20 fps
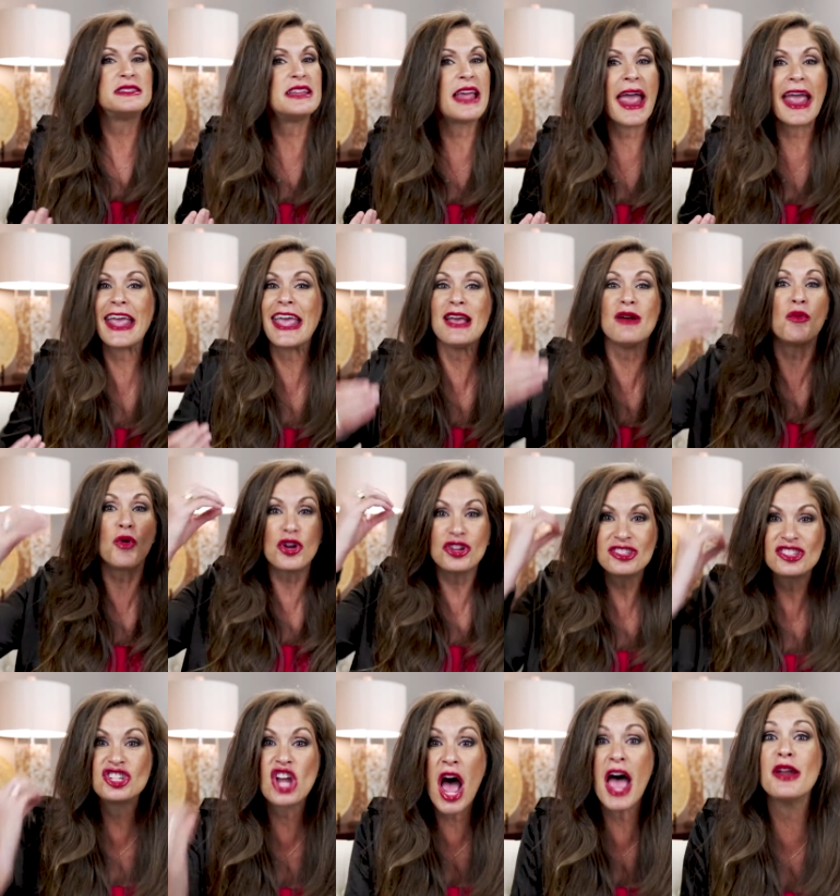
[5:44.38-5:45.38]
dang it, we're
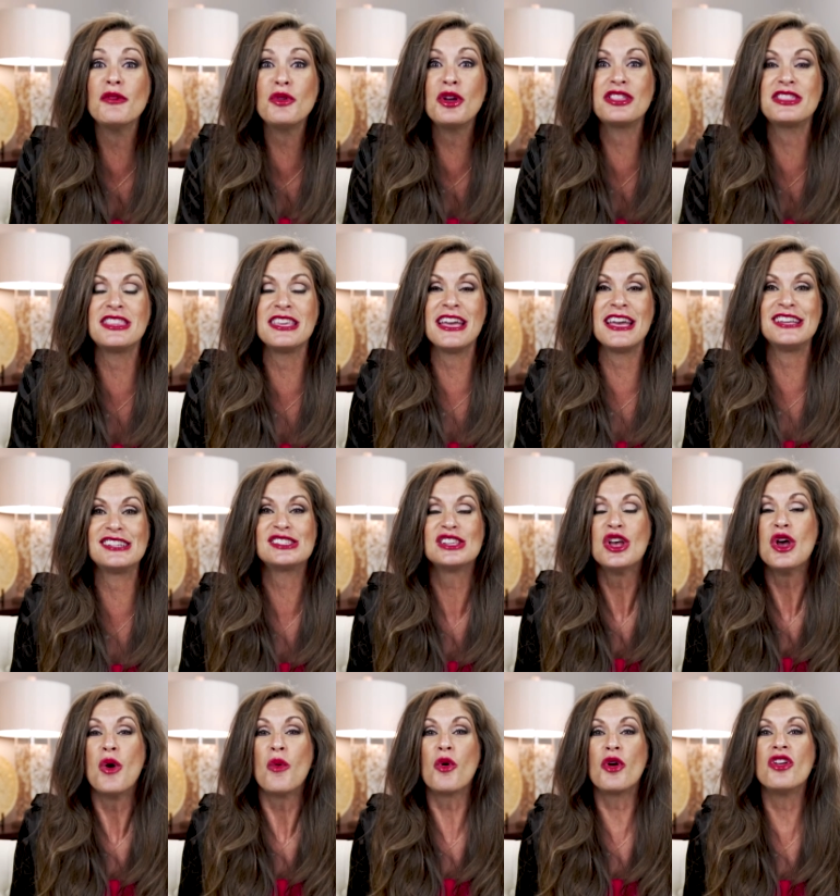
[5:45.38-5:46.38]
done with this.
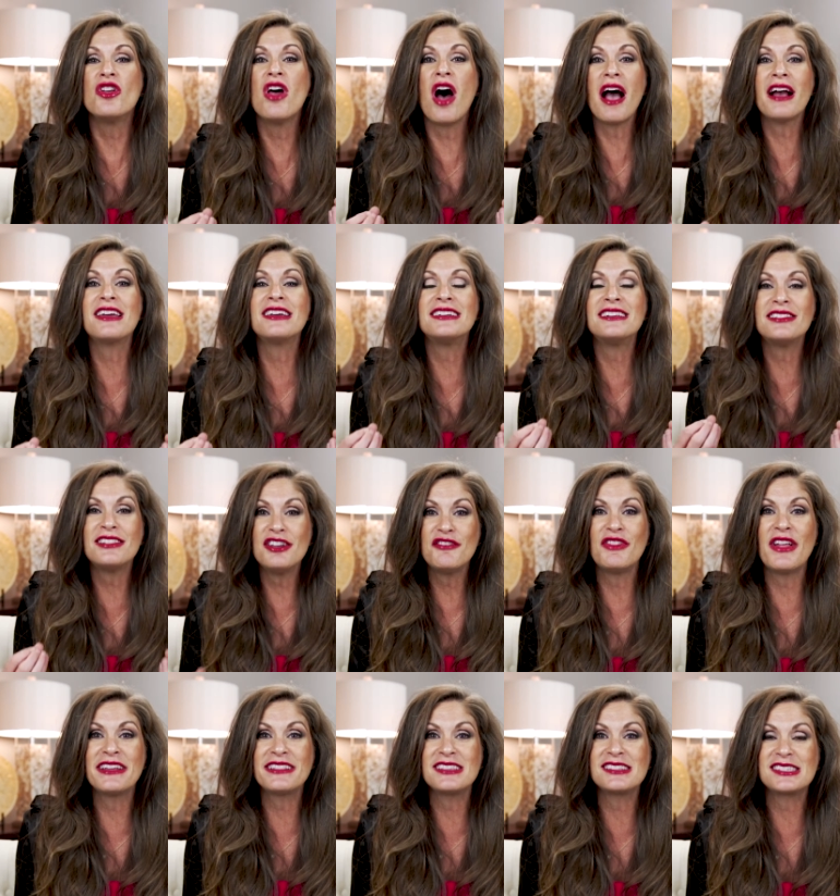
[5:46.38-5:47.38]
We're not going to live
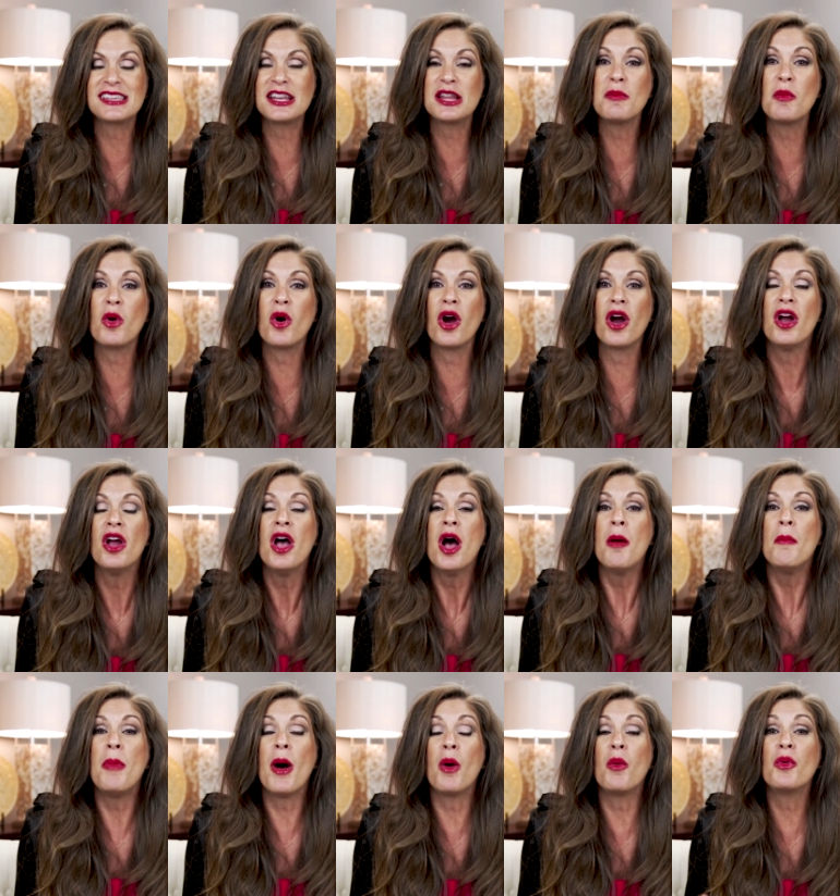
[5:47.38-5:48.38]
like this anymore,
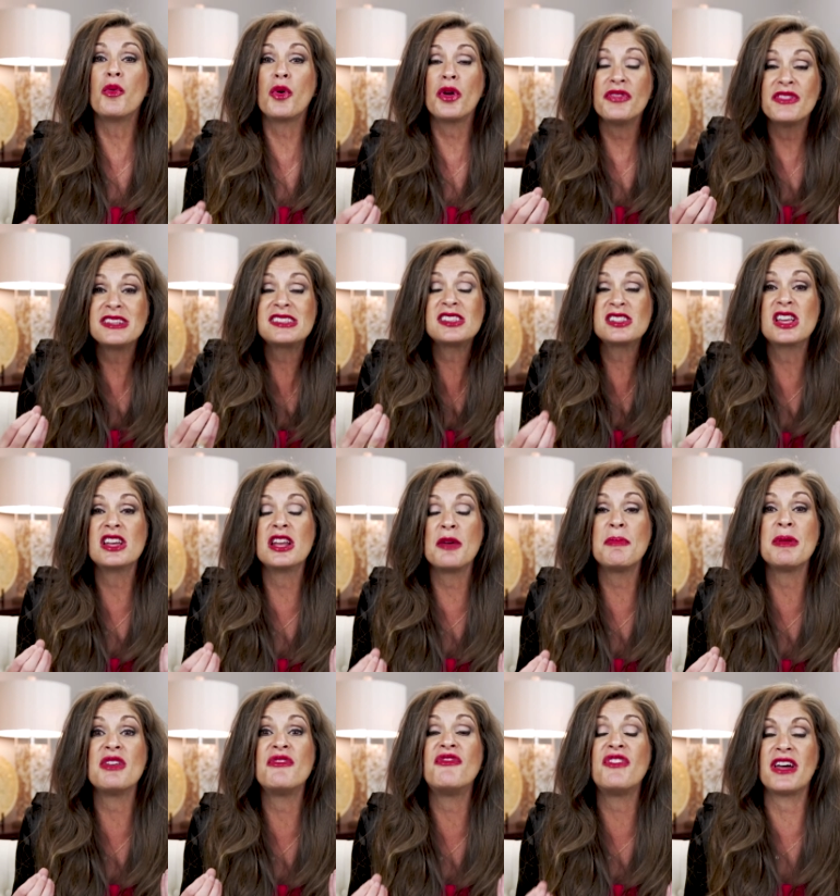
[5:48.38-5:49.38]
but this is going to
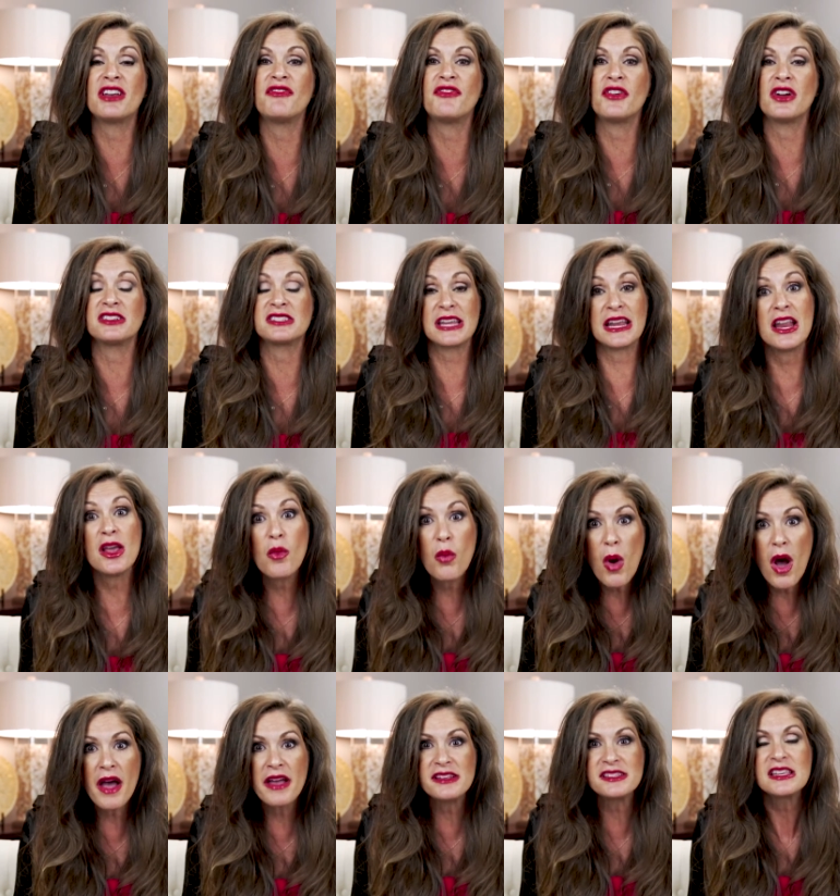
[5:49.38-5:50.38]
be fun for us. And it
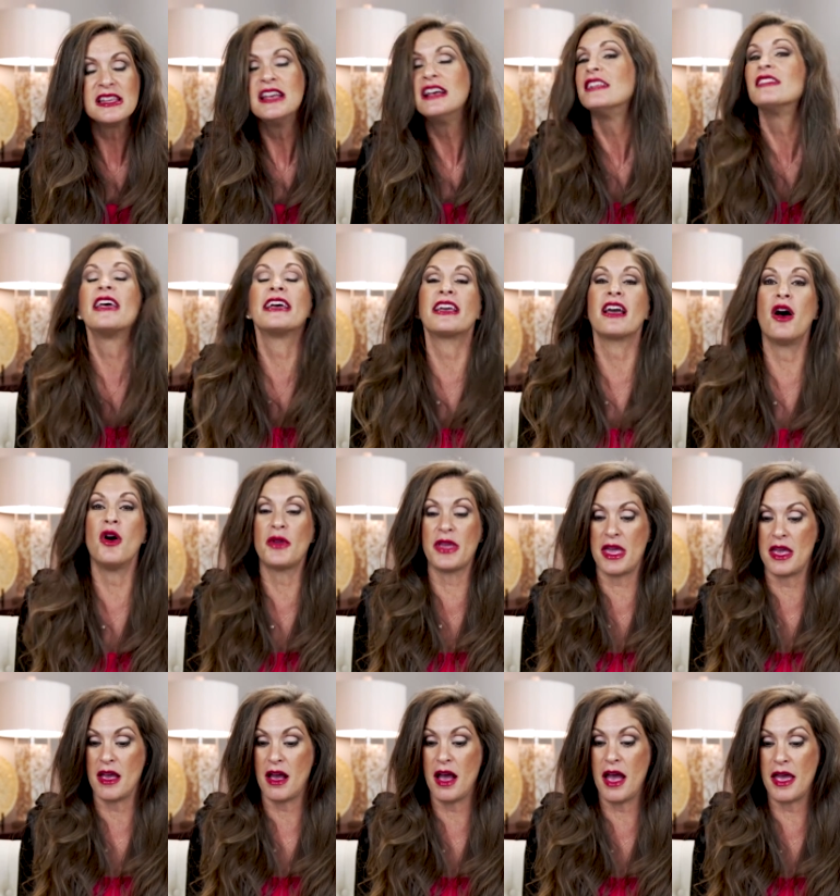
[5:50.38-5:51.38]
was like,
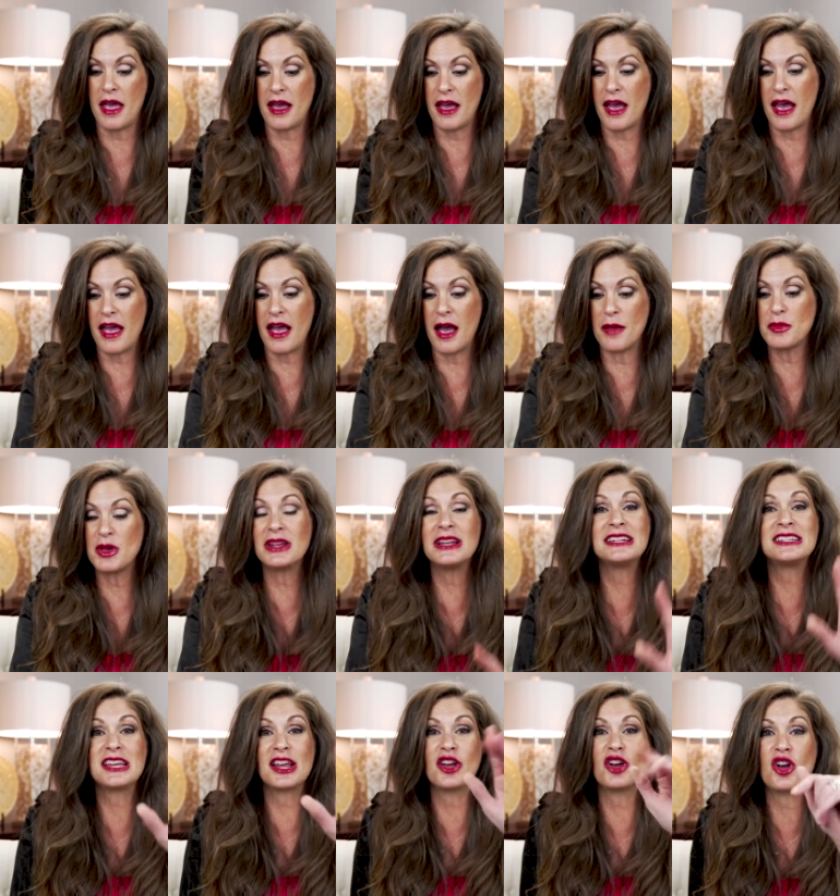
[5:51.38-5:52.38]
okay, I'm
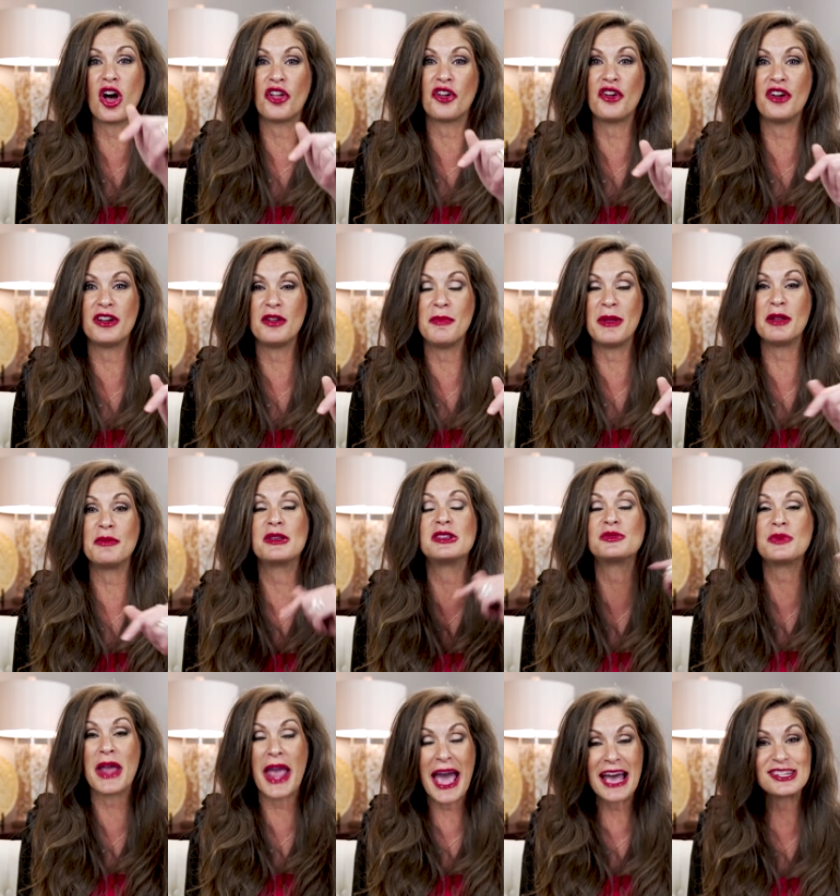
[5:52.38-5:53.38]
going to take a caller here in a minute
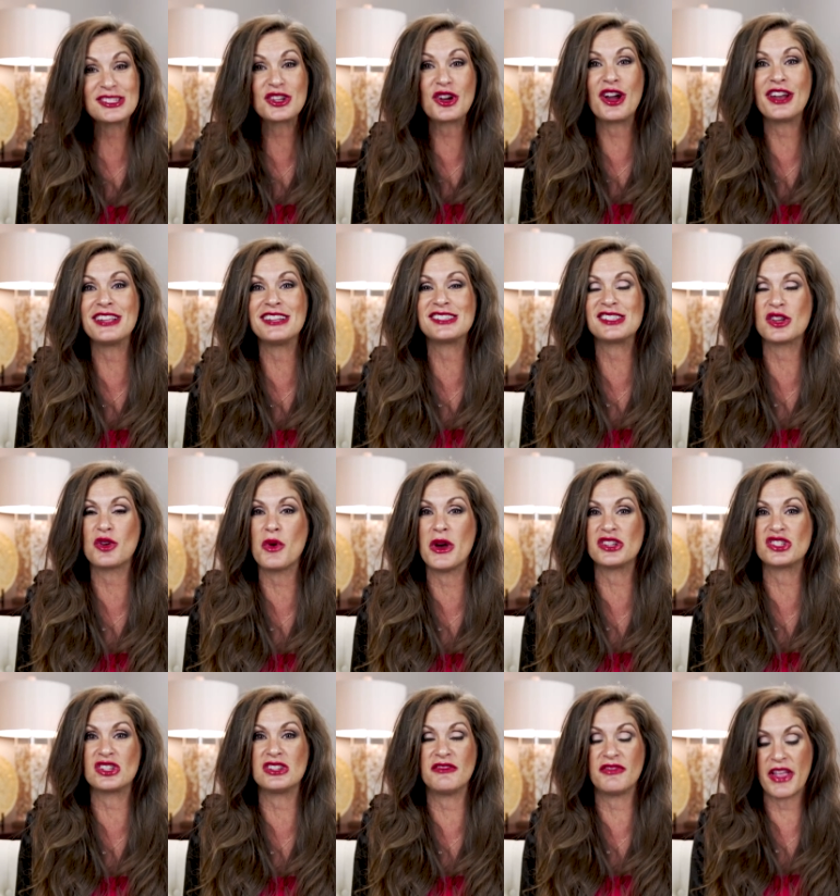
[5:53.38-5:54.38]
because we asked our audience a
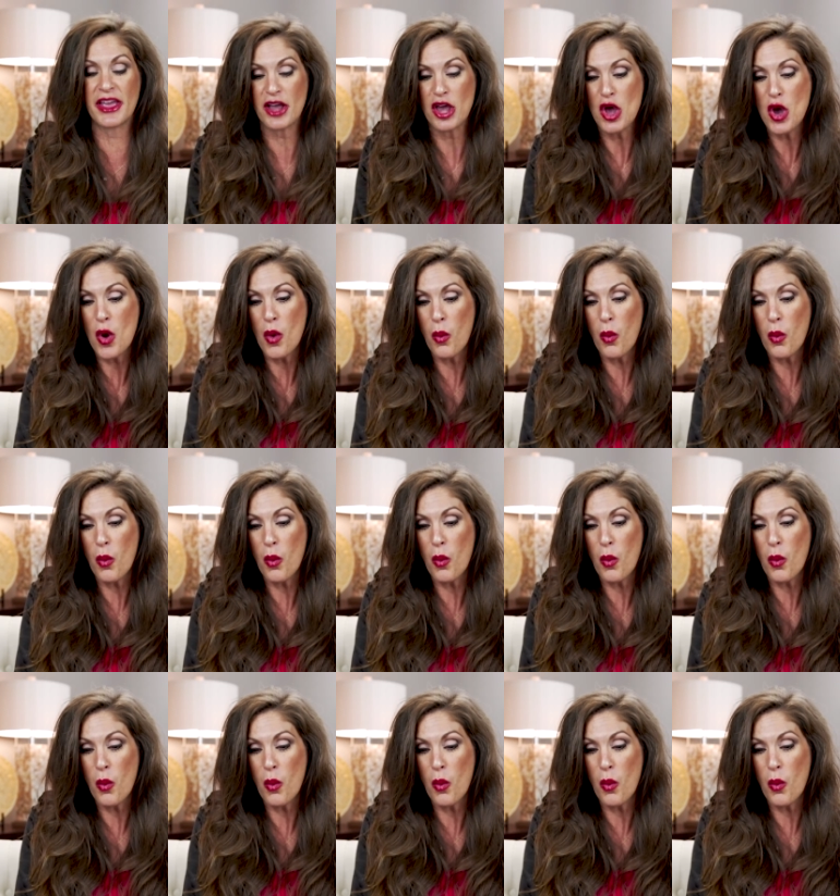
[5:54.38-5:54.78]
question of like,